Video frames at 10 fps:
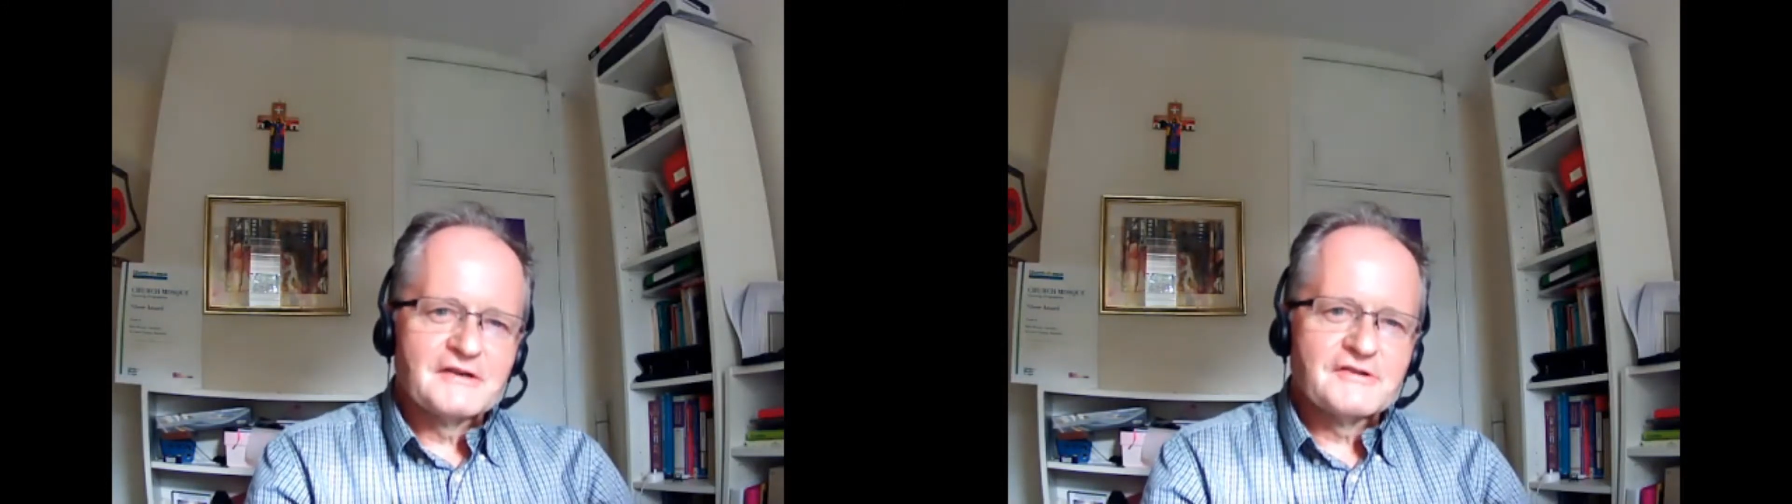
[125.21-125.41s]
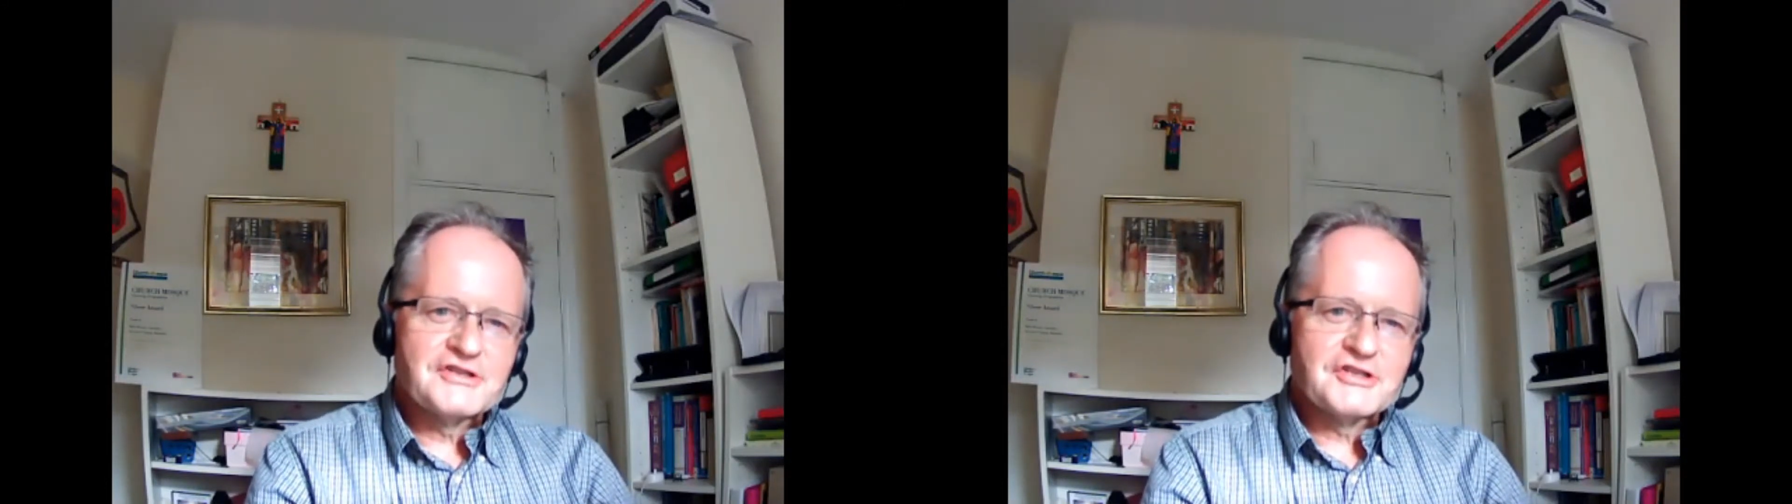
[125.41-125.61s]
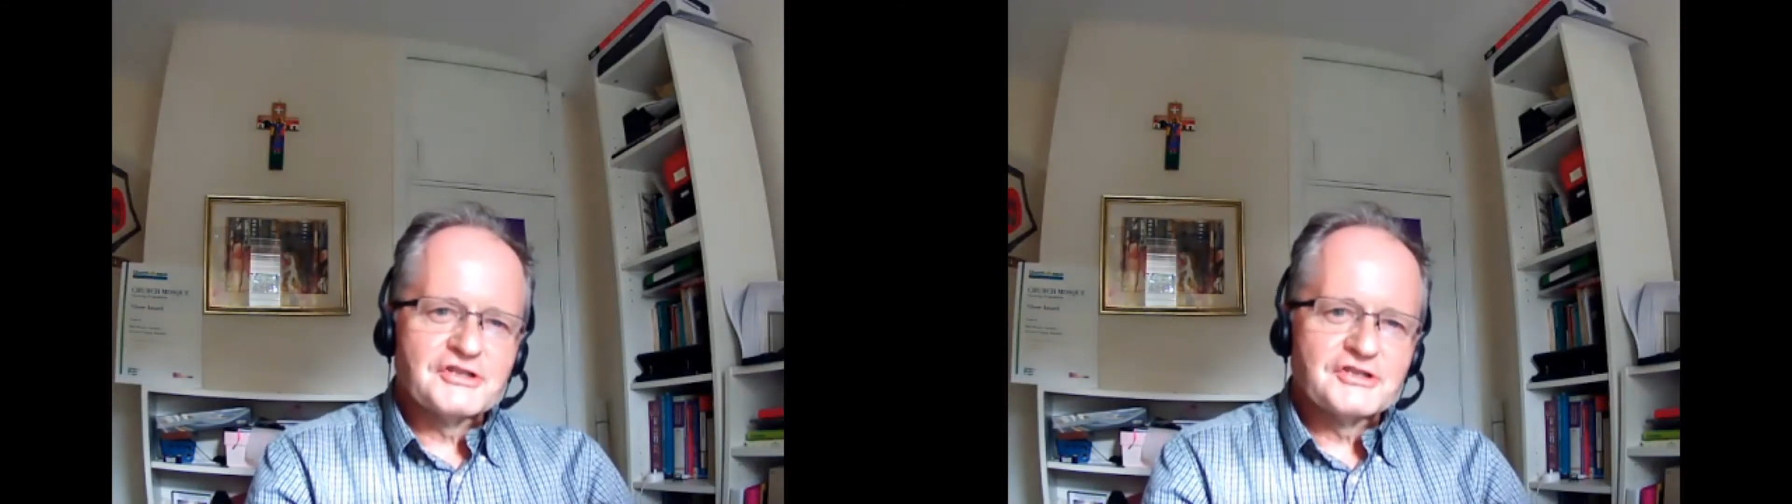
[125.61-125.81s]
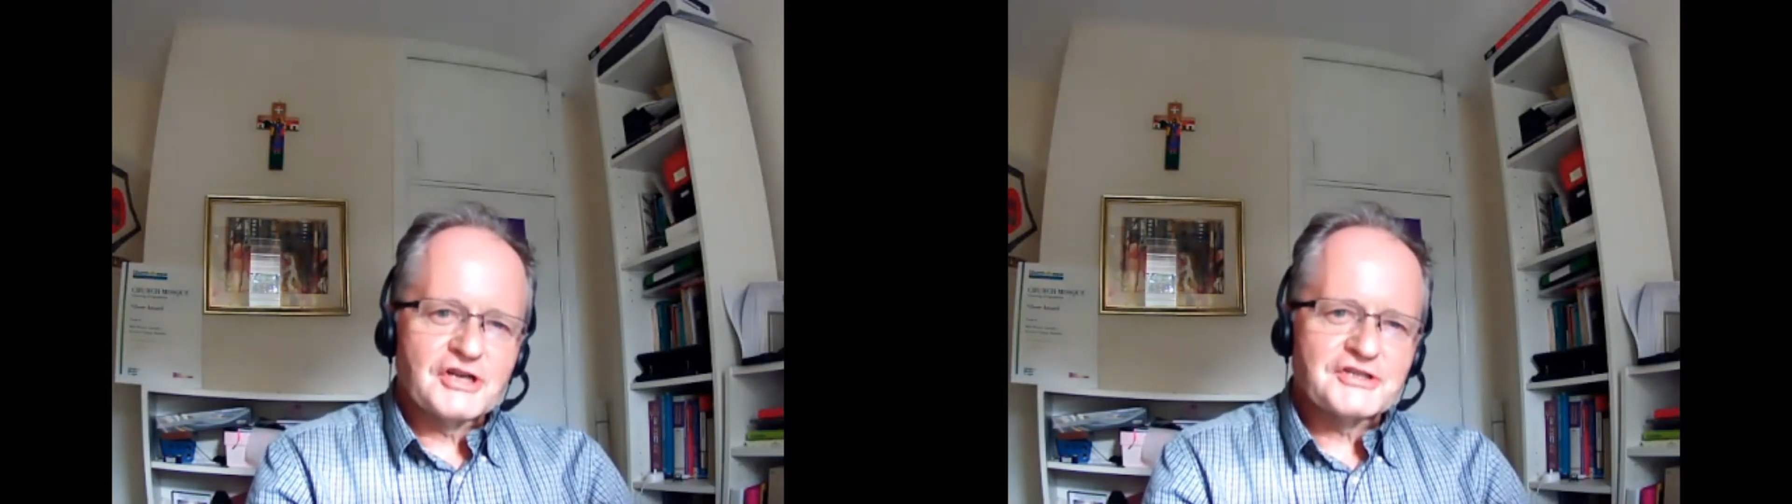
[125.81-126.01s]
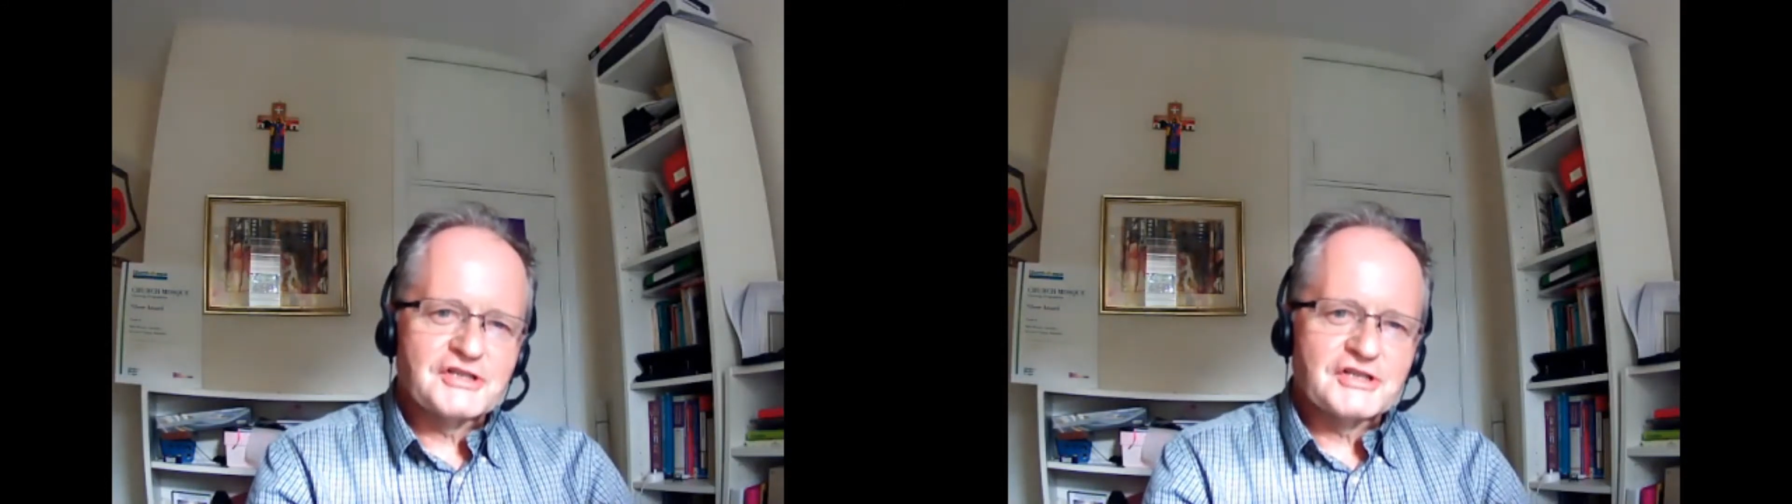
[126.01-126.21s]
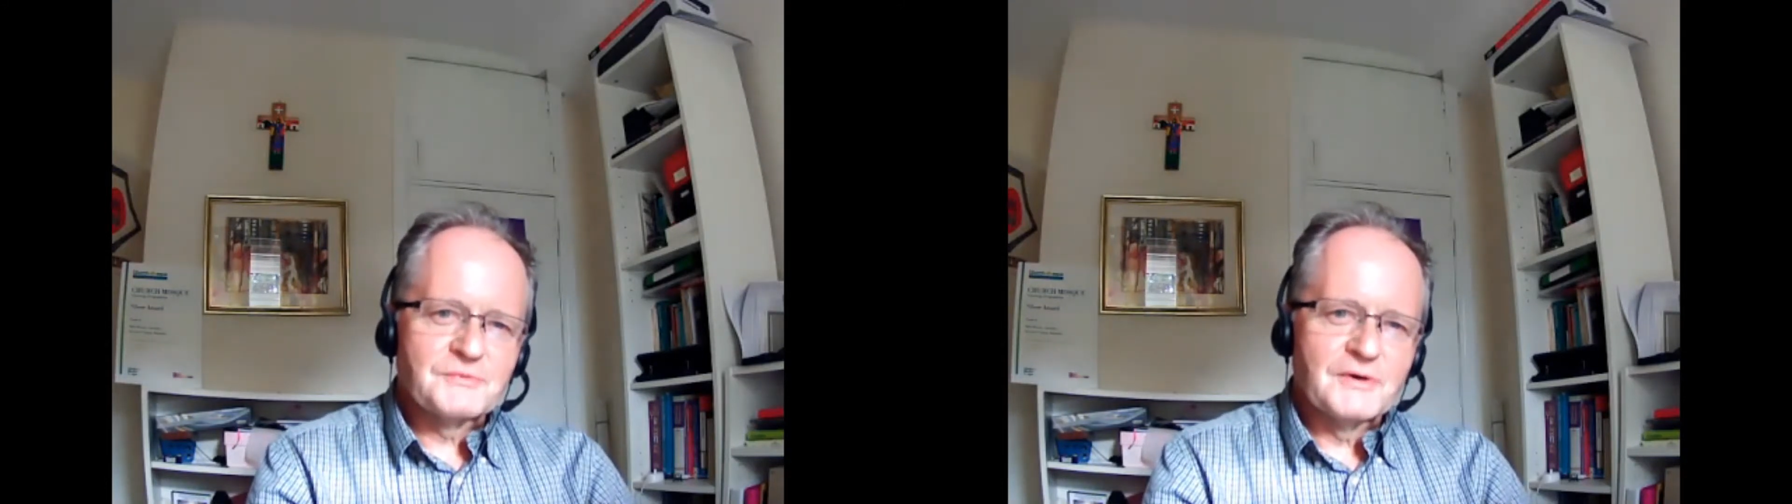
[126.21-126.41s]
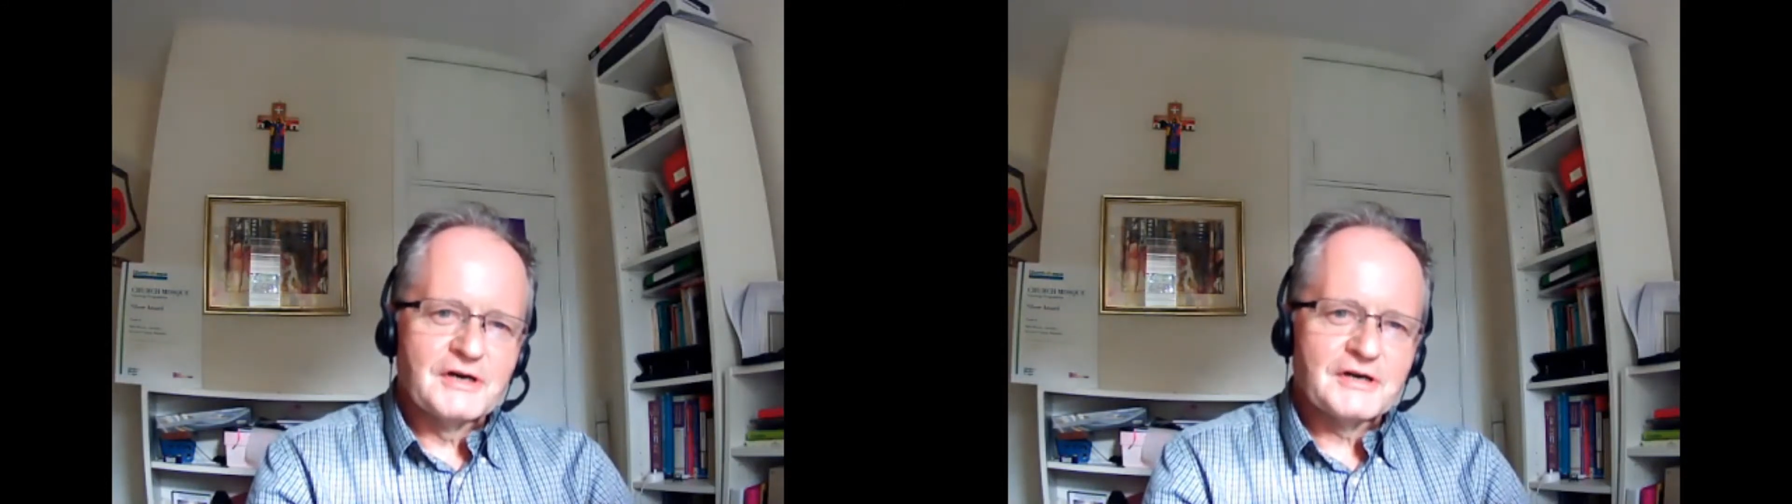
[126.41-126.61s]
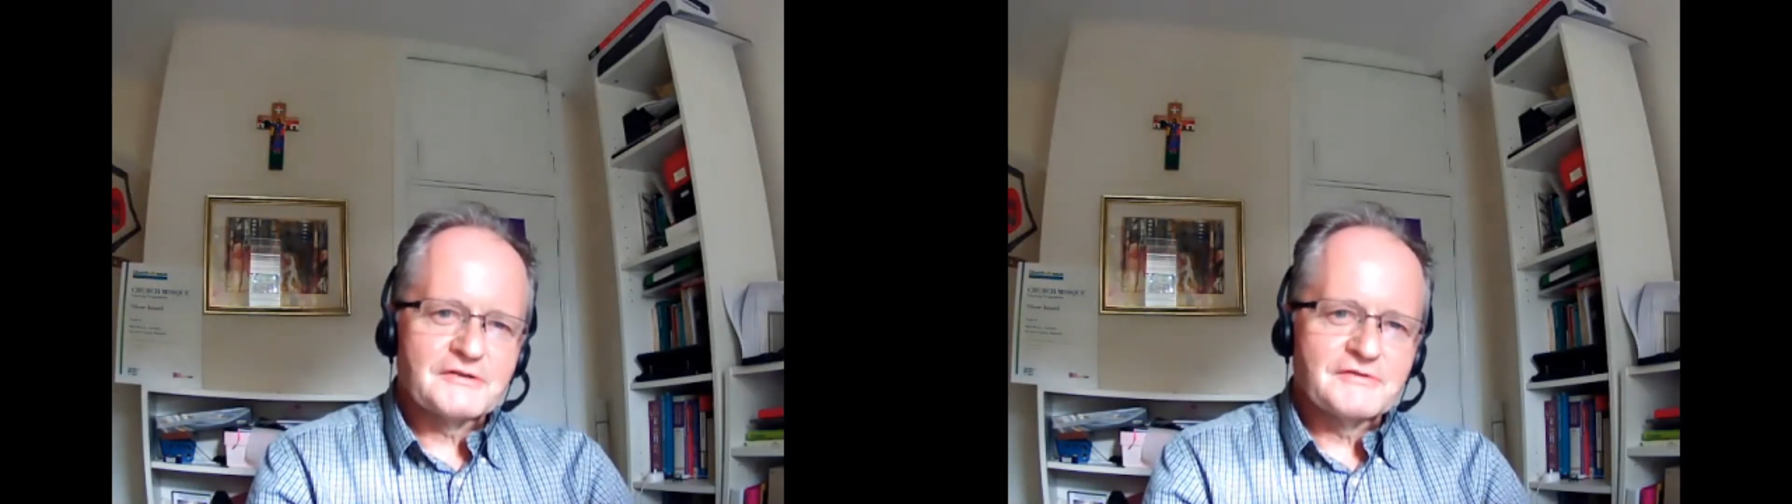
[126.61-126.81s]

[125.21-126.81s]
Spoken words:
Christian justice work,